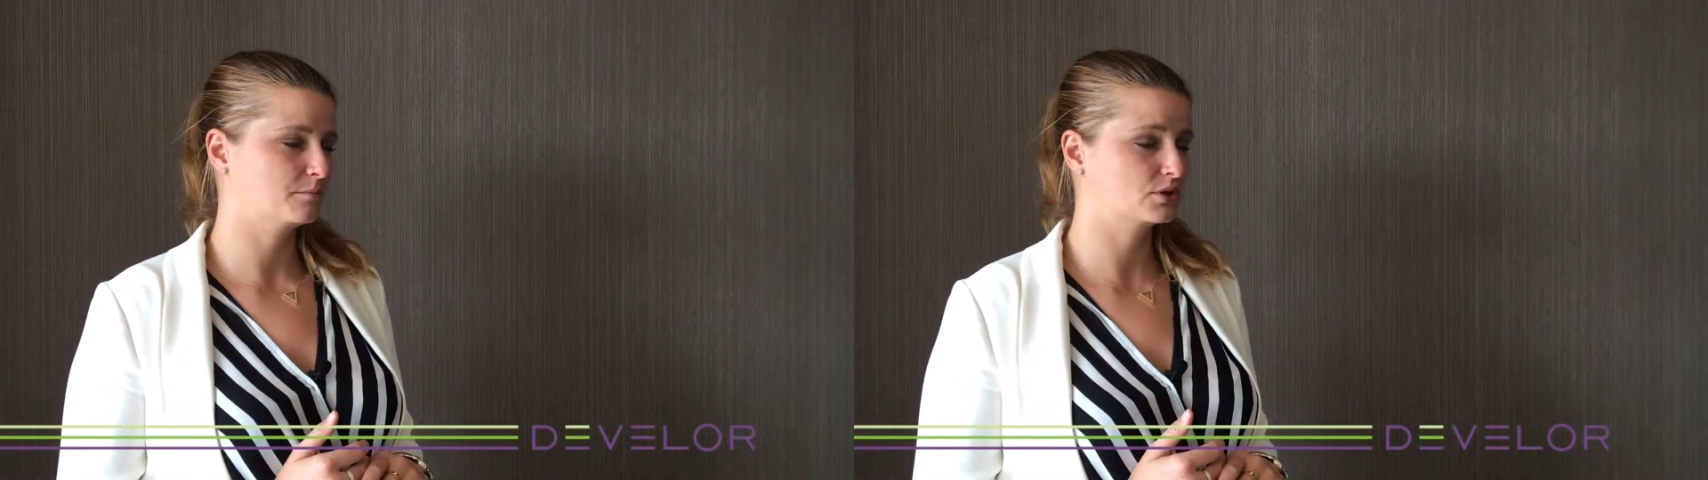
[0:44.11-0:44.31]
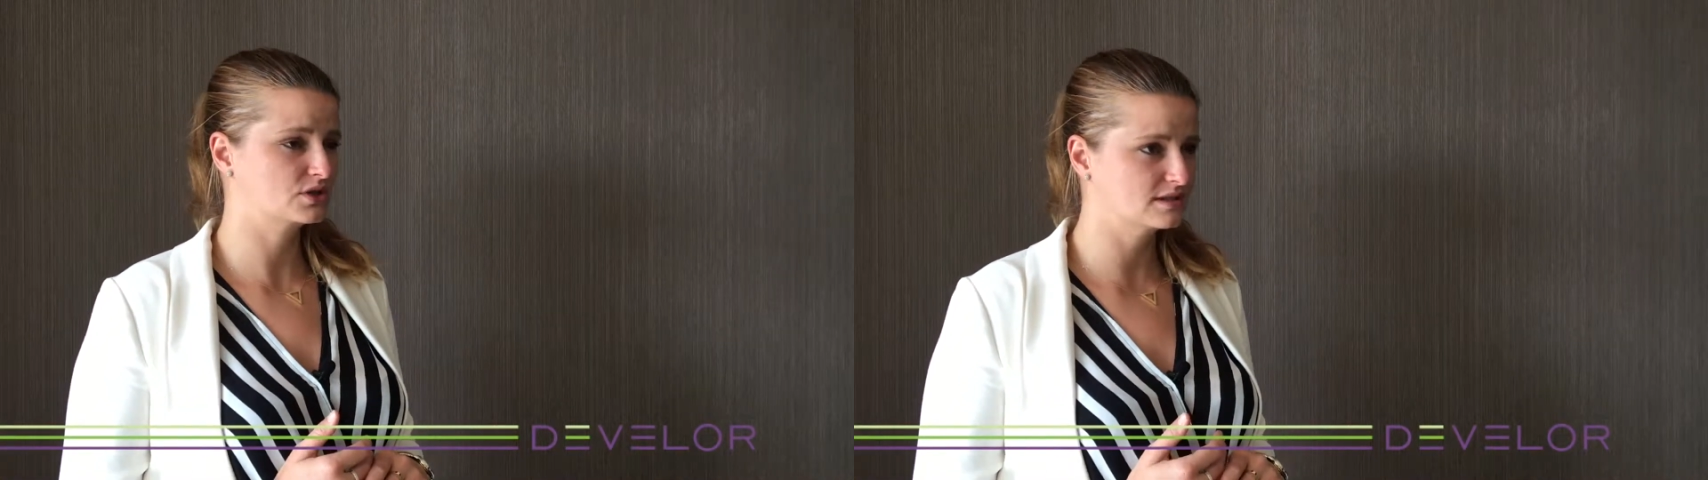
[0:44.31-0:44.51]

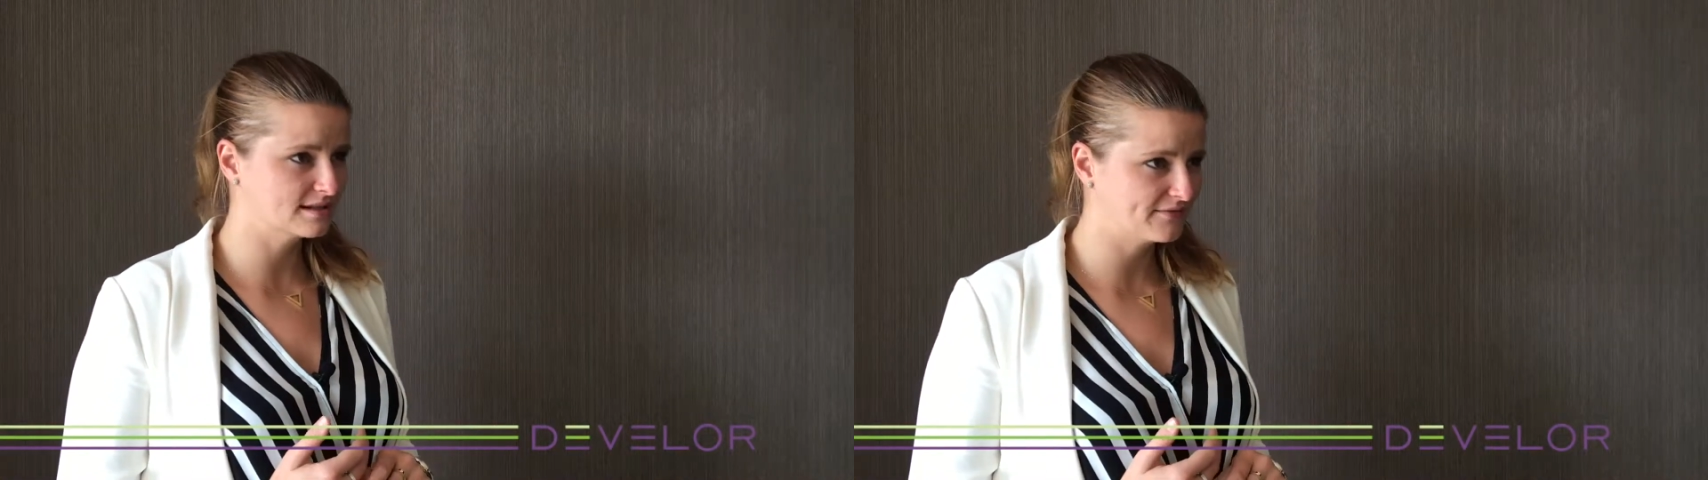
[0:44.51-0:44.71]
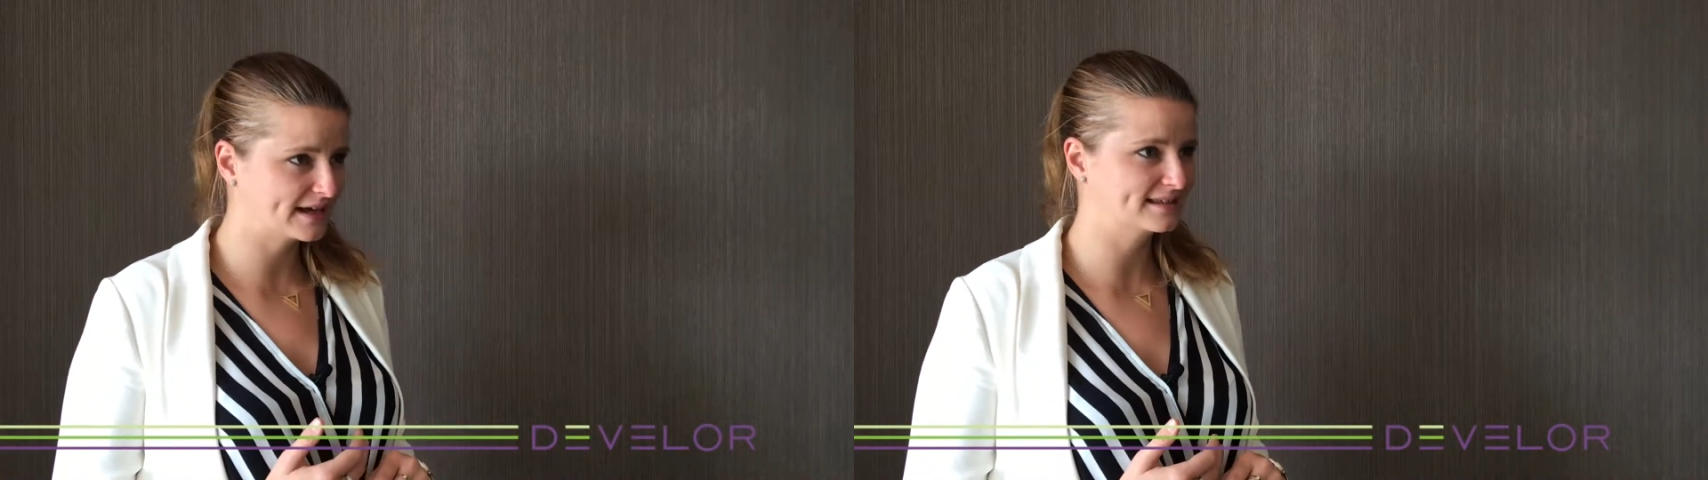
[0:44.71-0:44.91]
personal
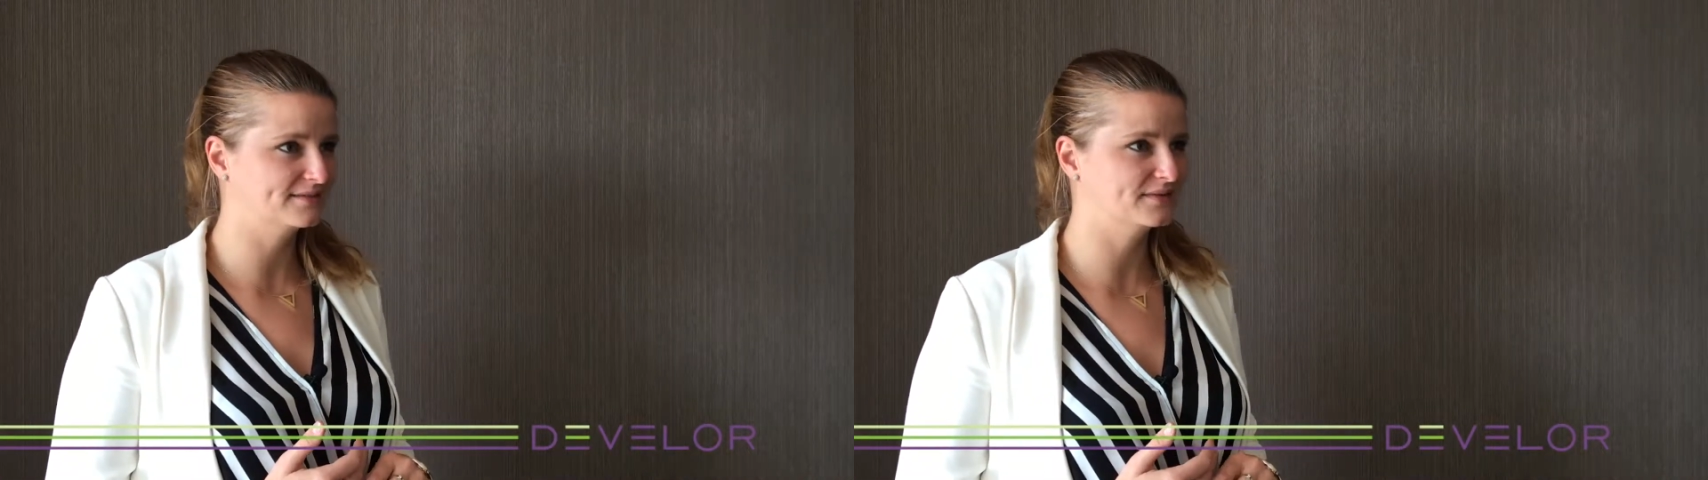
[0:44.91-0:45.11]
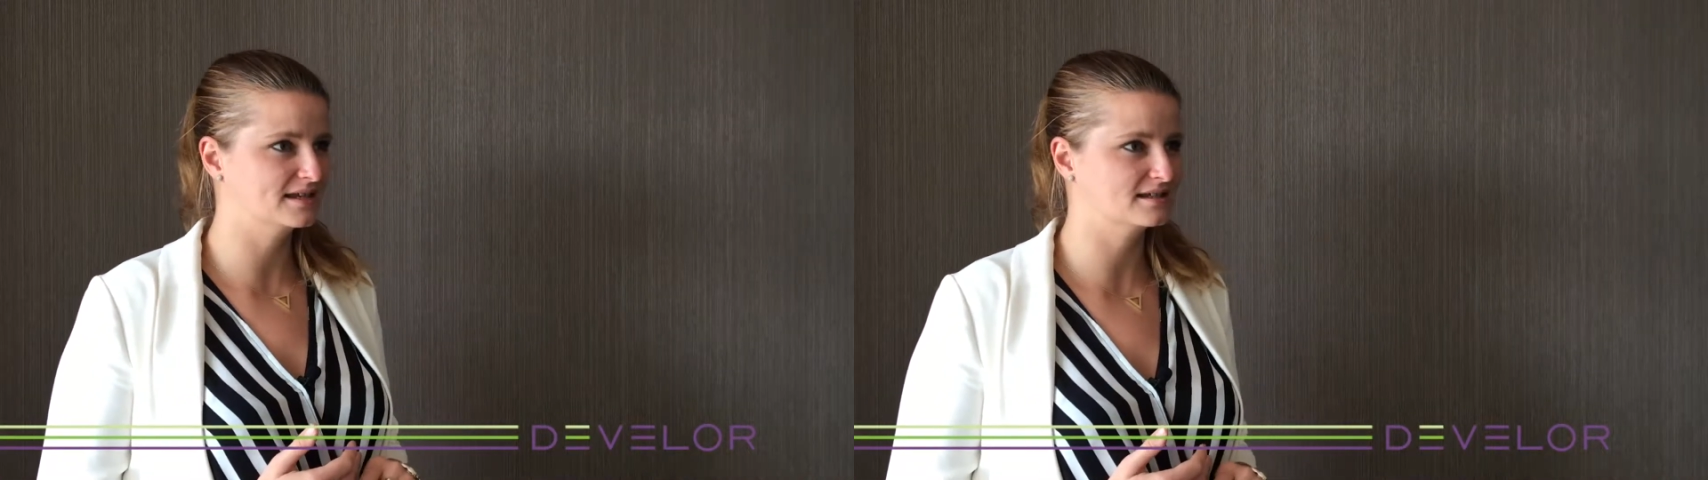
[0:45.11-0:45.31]

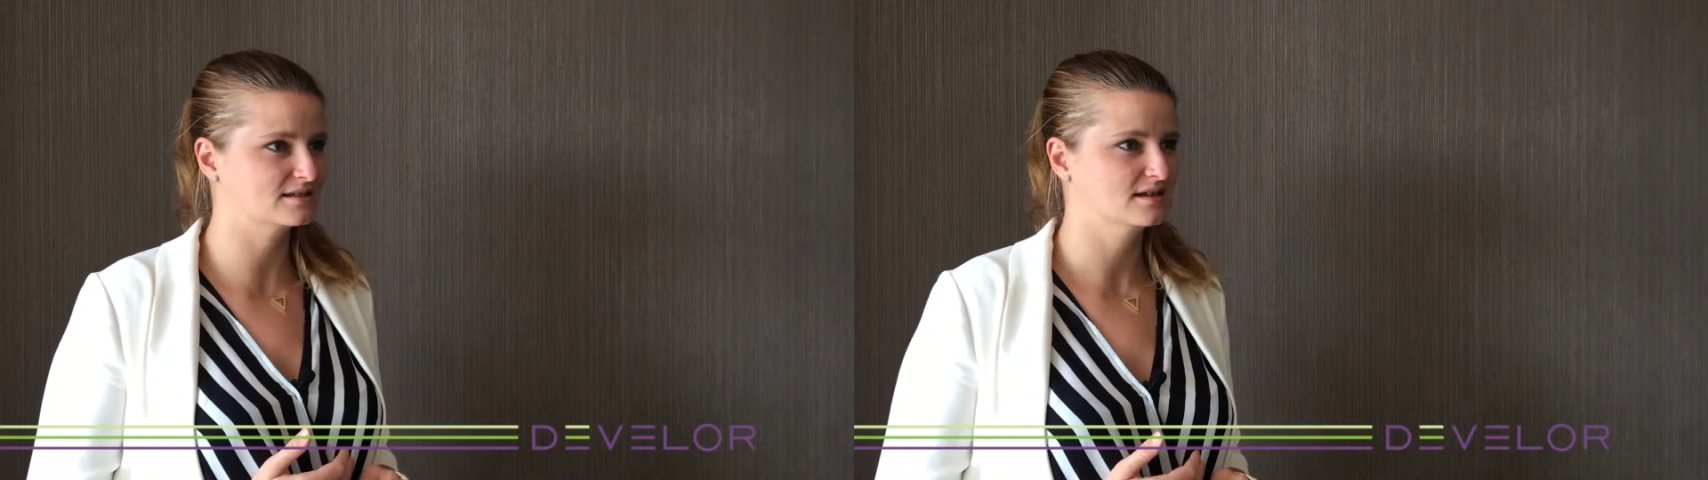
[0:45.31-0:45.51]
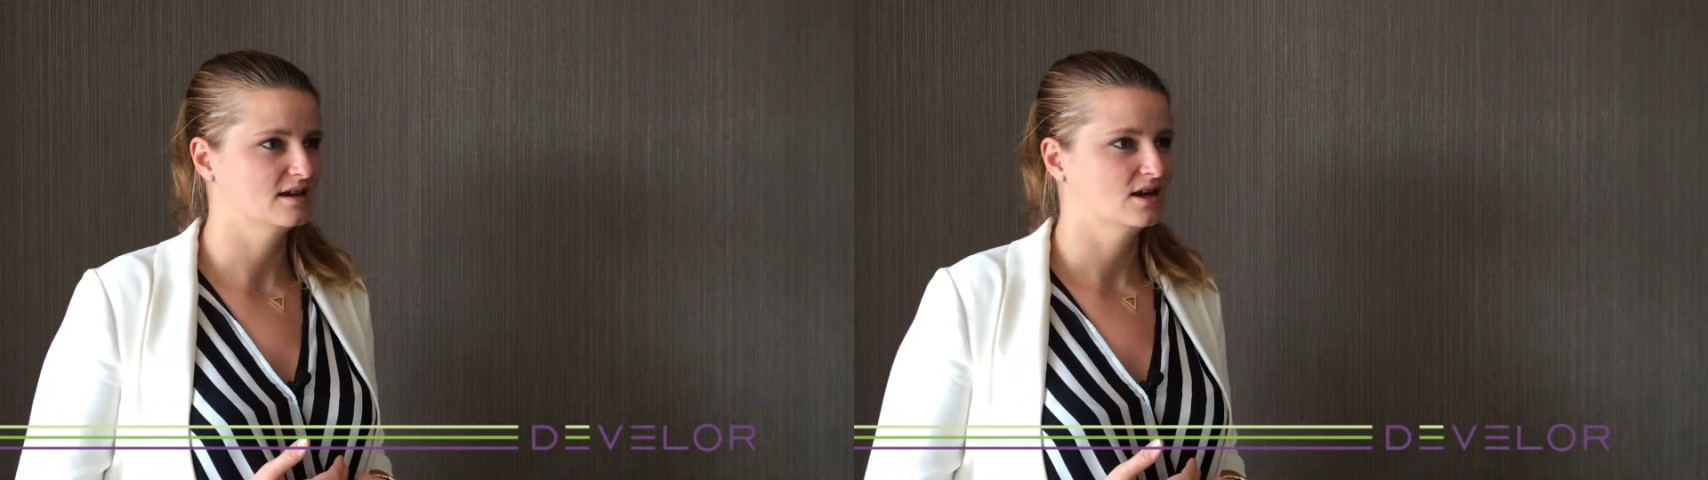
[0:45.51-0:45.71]
effectiveness,